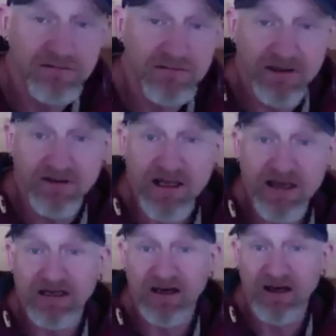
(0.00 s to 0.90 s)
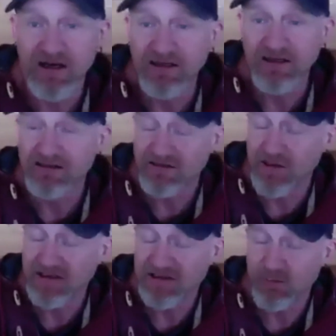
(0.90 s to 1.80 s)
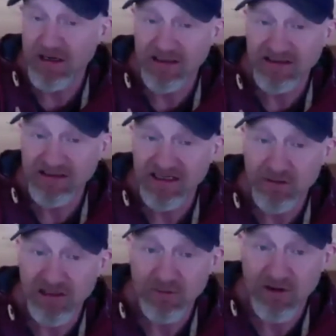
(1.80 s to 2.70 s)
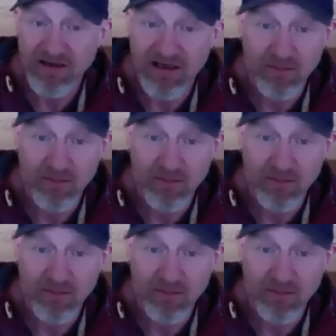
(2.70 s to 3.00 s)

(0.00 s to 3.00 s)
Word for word: You'd think I'd have learned to, to explain things adequately by now,